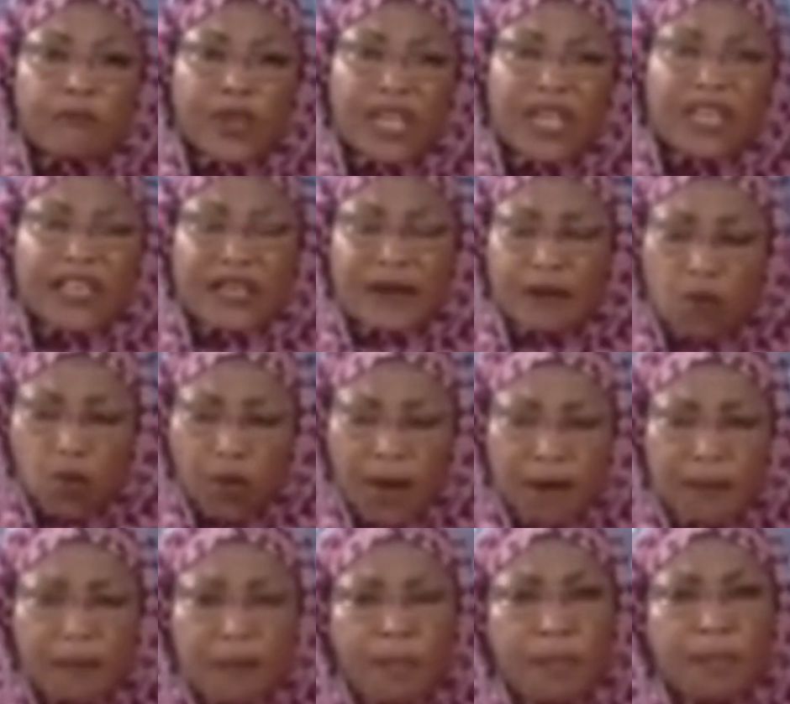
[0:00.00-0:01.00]
He didn't
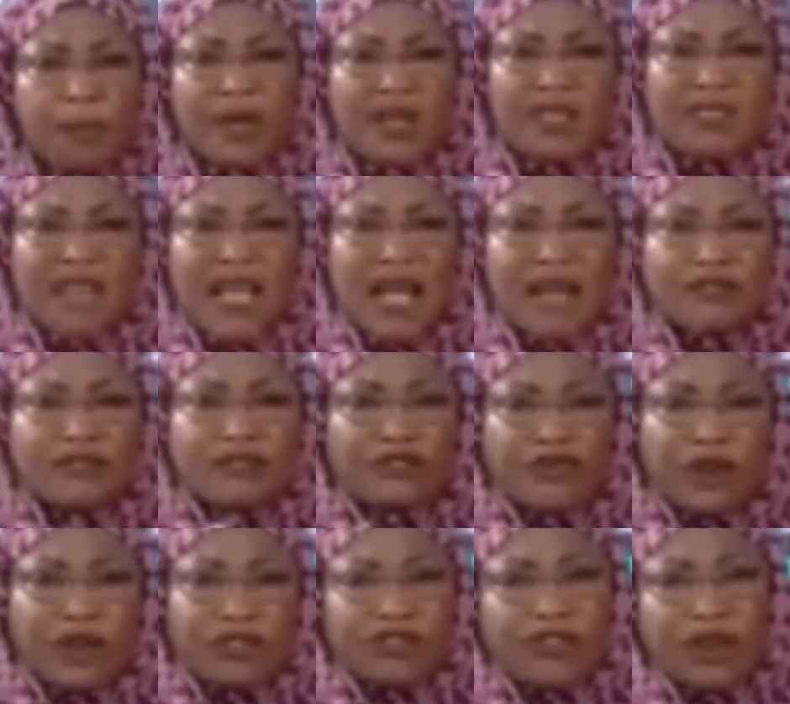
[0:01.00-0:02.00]
win because he had
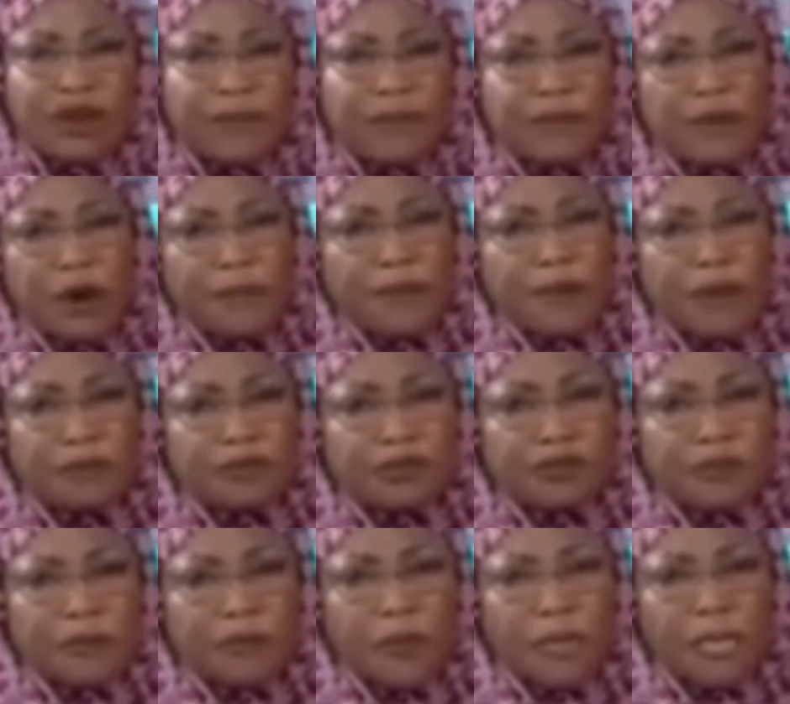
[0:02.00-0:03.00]
structural
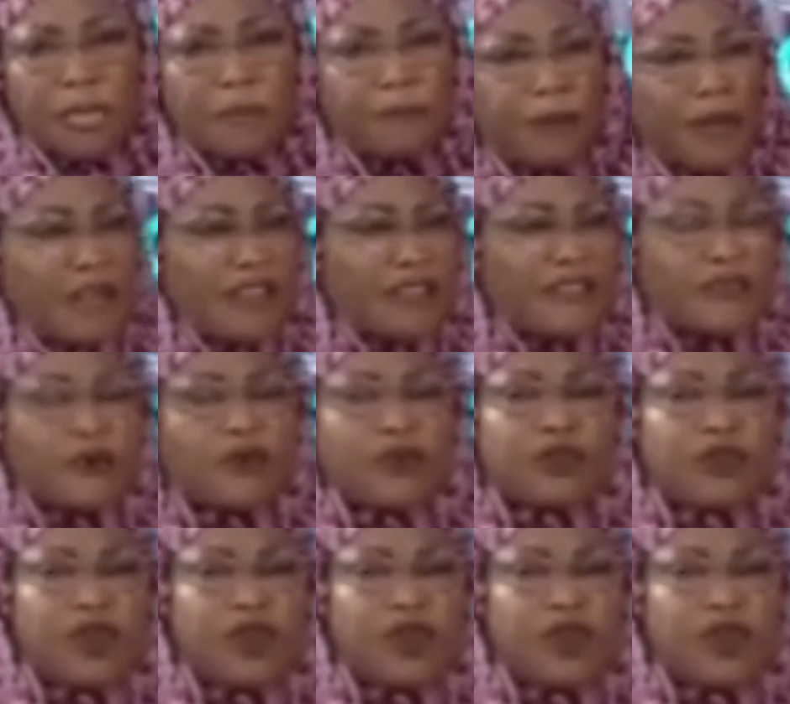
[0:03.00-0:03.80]
problems, because he could